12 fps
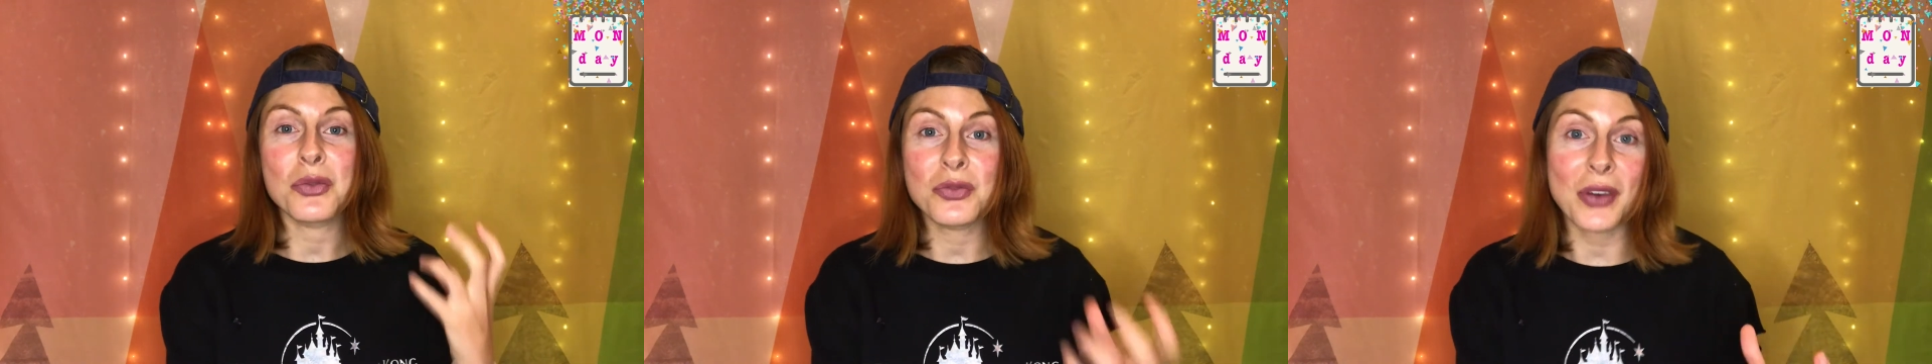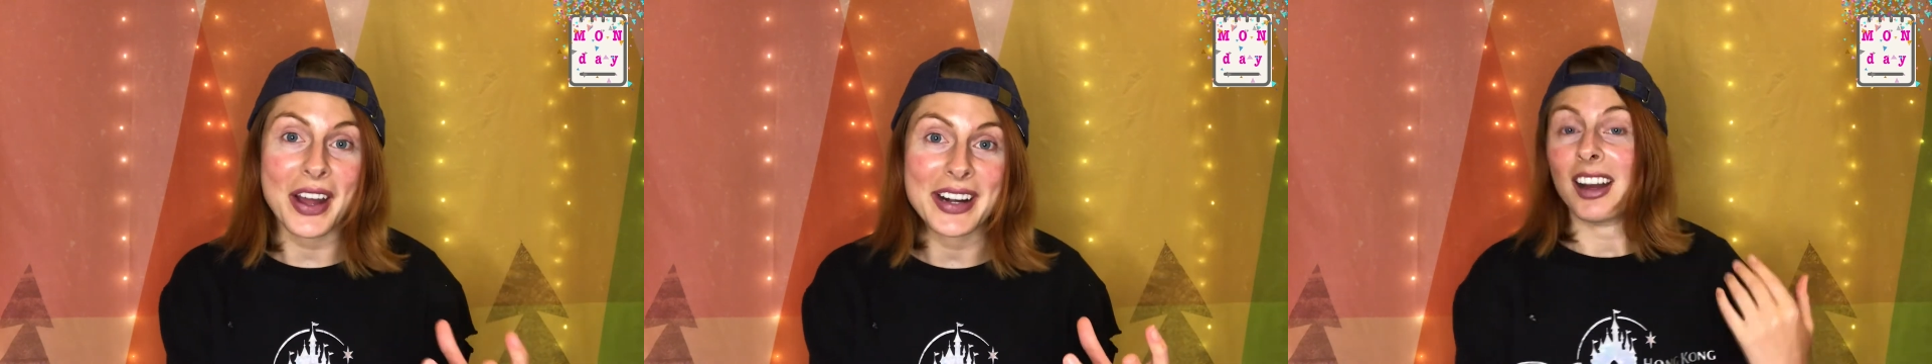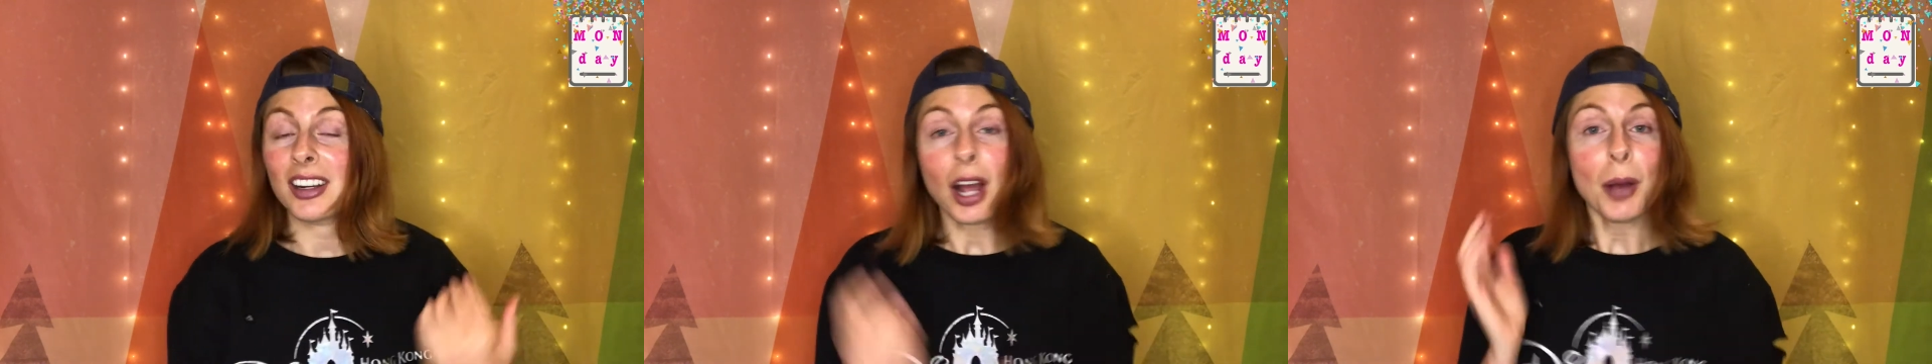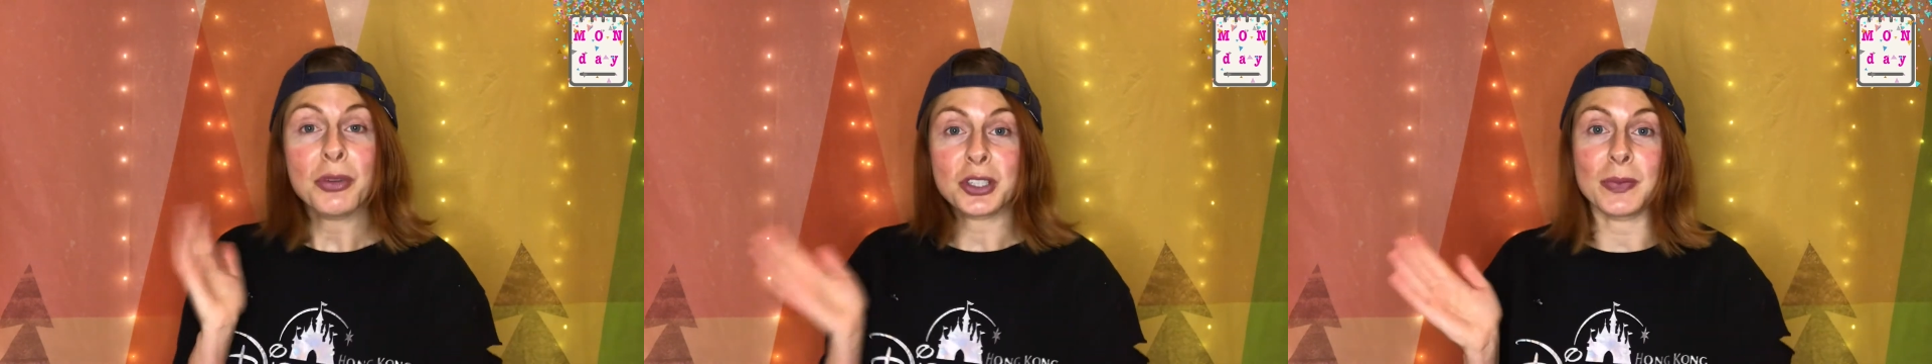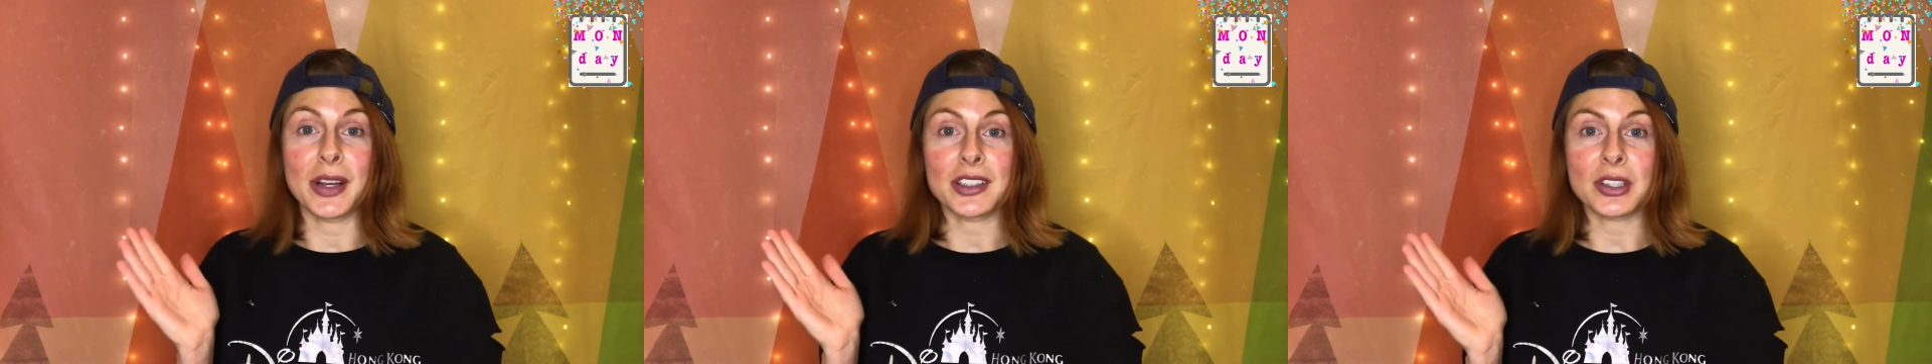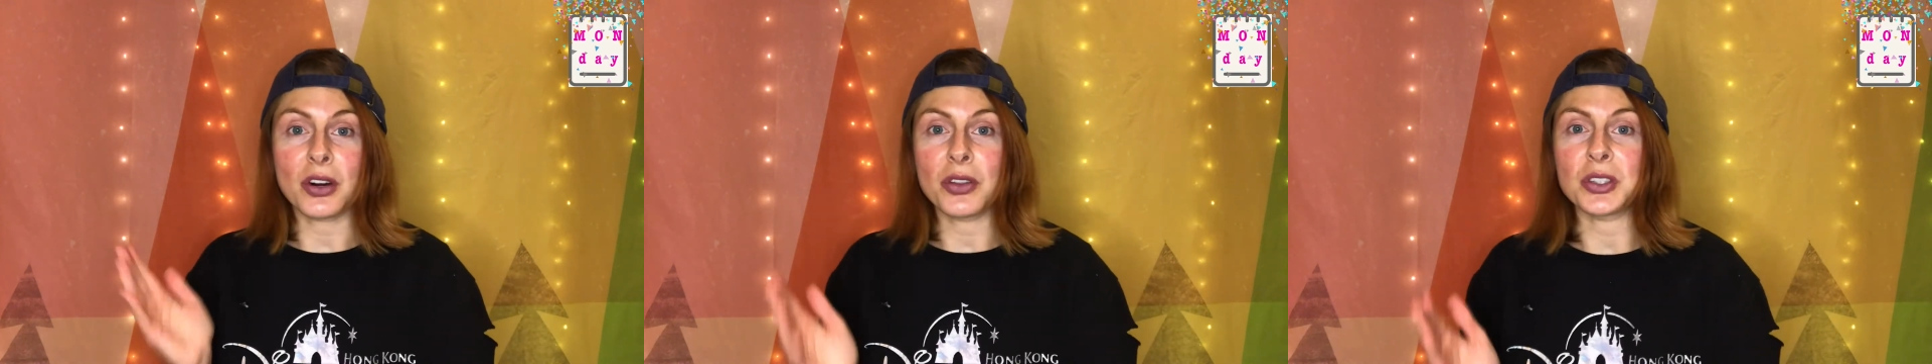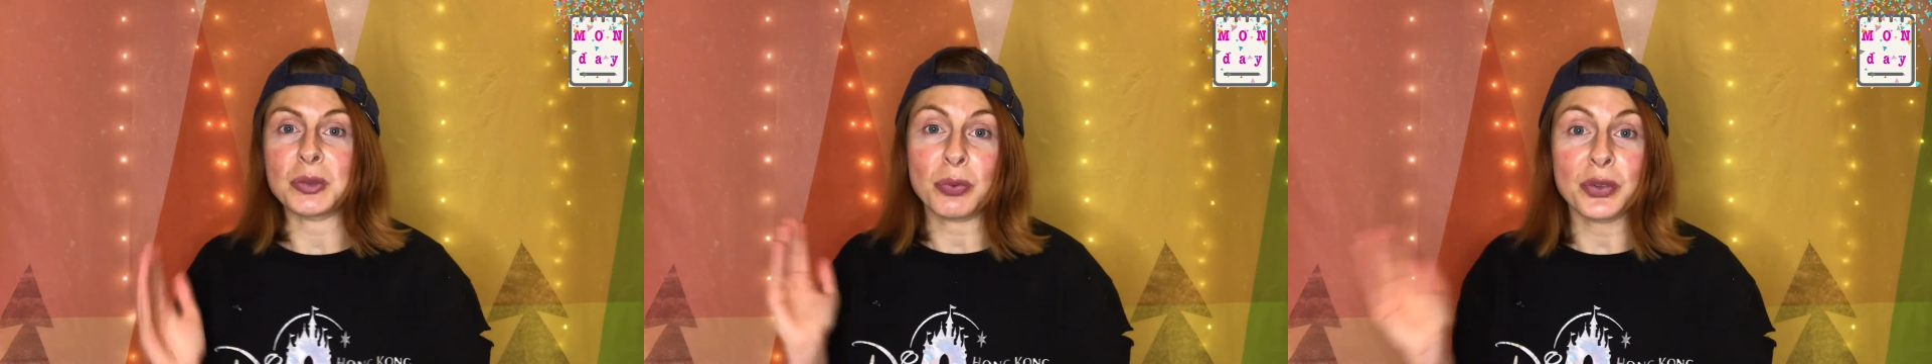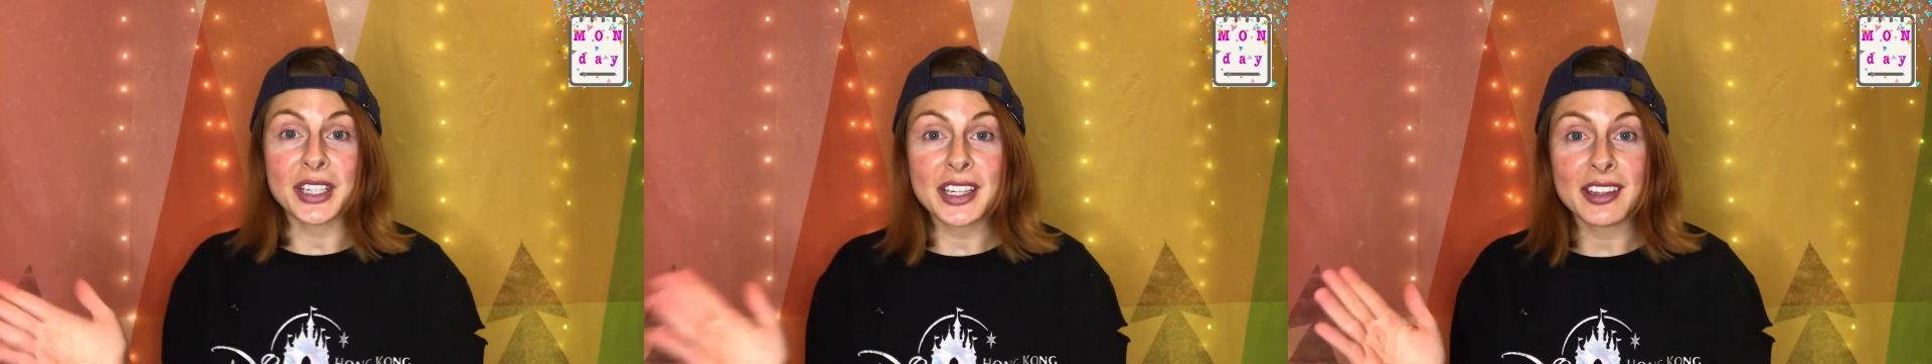fun. Accomplishments are those
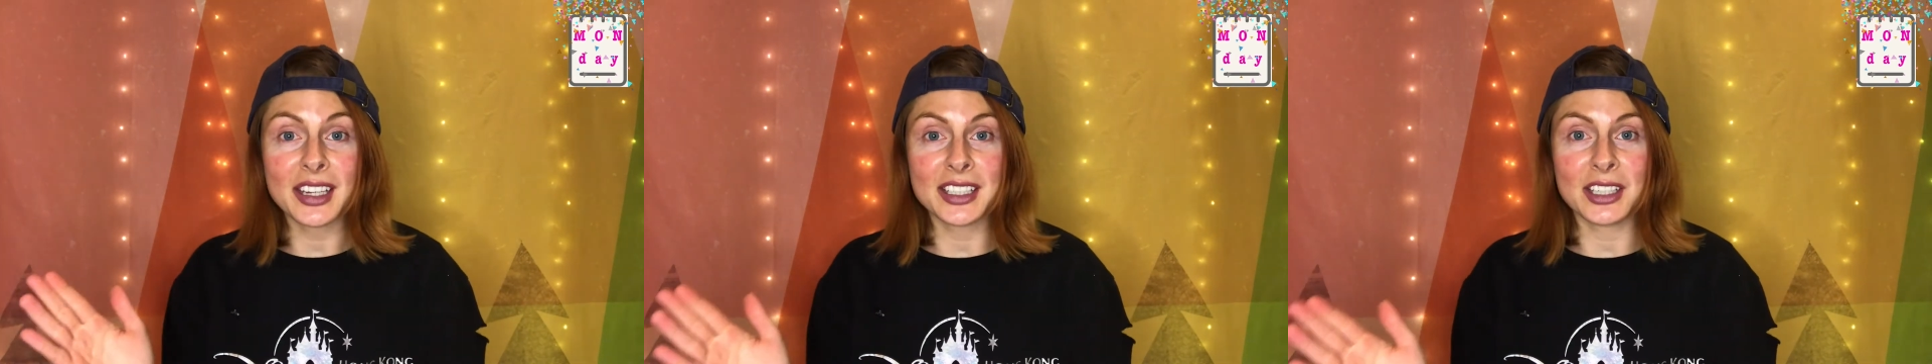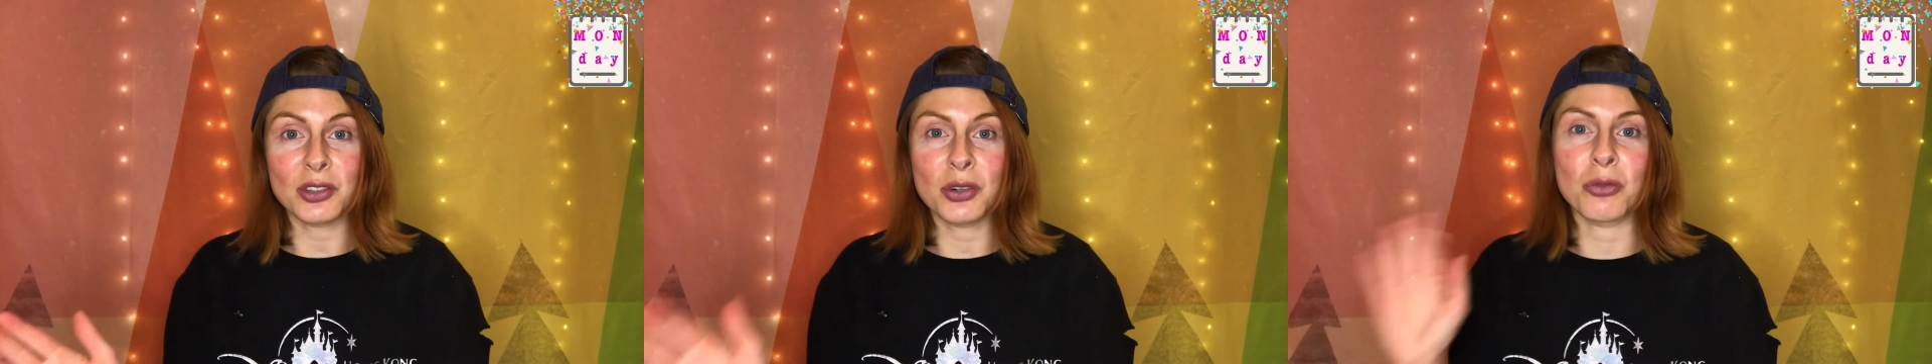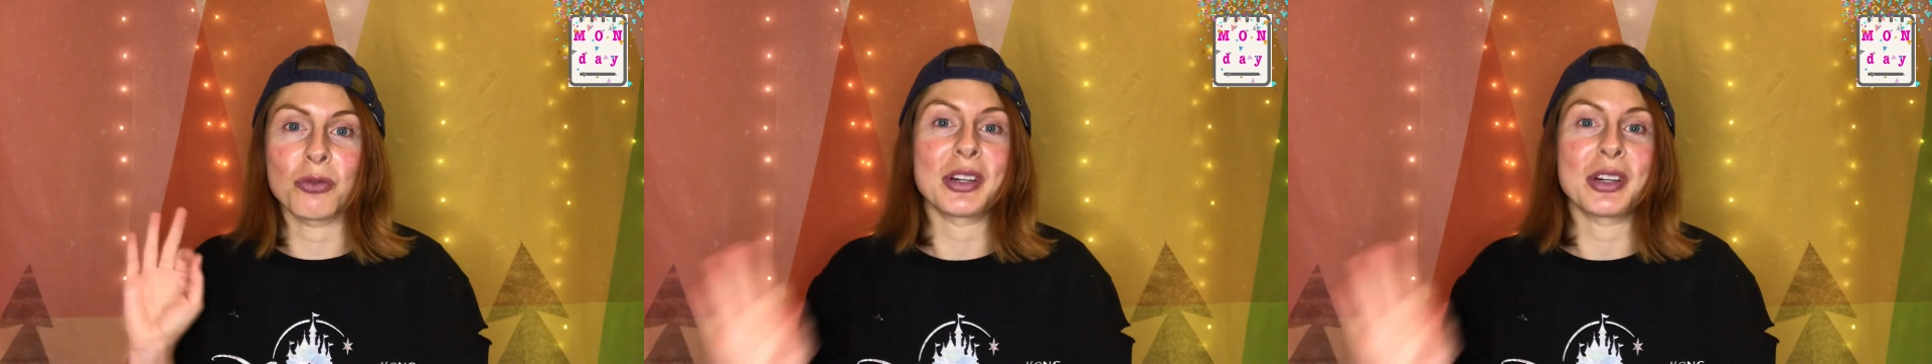pretty things that look